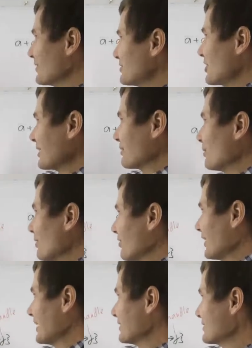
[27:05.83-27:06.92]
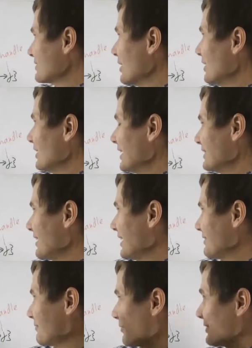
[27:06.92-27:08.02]
the general thing is
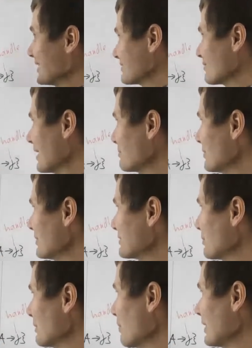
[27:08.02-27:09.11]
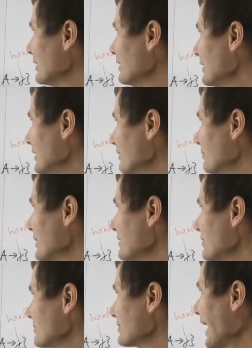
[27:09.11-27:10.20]
it for this grammar is we want to
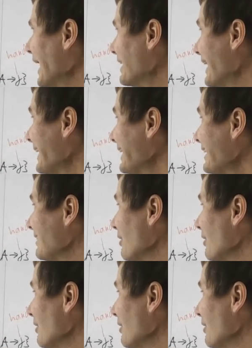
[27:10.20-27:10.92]
reduce an A